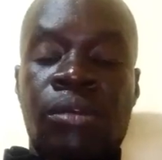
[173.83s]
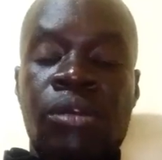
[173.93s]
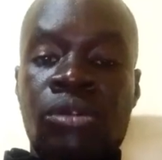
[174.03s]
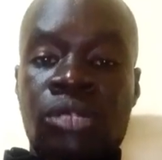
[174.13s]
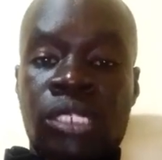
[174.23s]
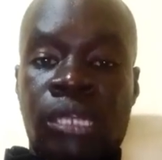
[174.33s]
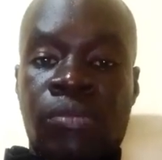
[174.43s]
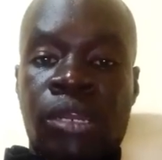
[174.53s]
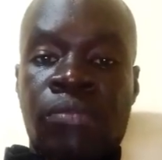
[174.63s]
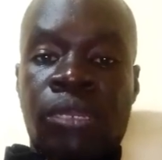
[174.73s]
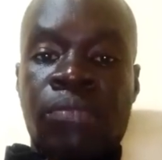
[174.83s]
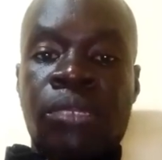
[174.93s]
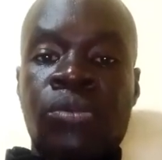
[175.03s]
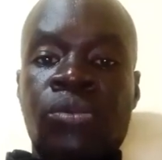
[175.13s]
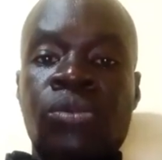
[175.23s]
cause someone
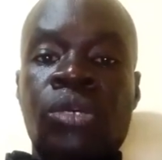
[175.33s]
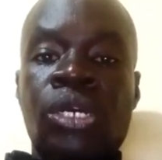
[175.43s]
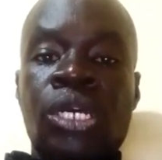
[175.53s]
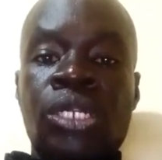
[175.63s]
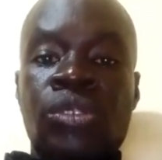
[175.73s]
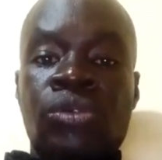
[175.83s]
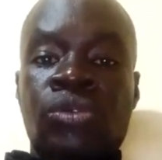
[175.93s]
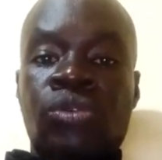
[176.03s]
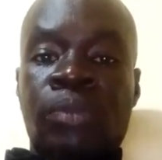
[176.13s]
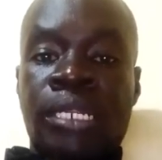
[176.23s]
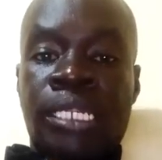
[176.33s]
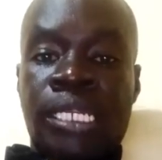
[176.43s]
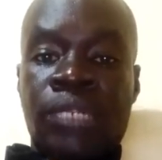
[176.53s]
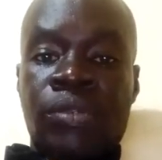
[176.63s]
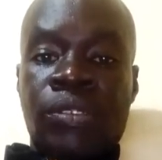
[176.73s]
maybe to
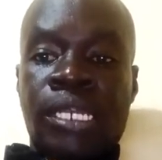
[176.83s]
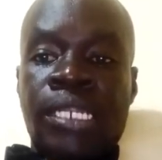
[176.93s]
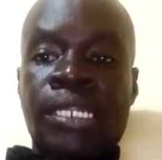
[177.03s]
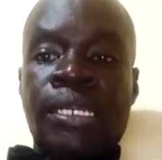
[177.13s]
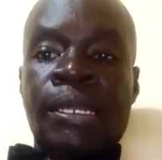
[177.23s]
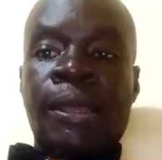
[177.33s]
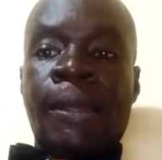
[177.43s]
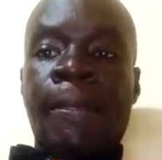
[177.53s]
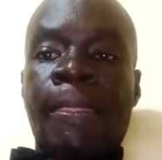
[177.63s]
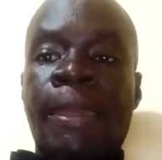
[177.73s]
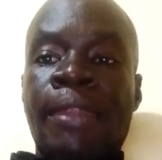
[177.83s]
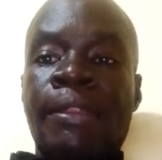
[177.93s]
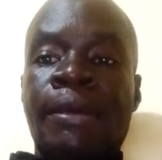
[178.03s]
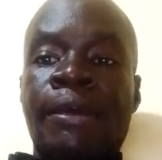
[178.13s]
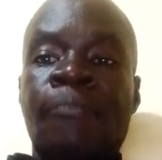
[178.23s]
partake suicide. Then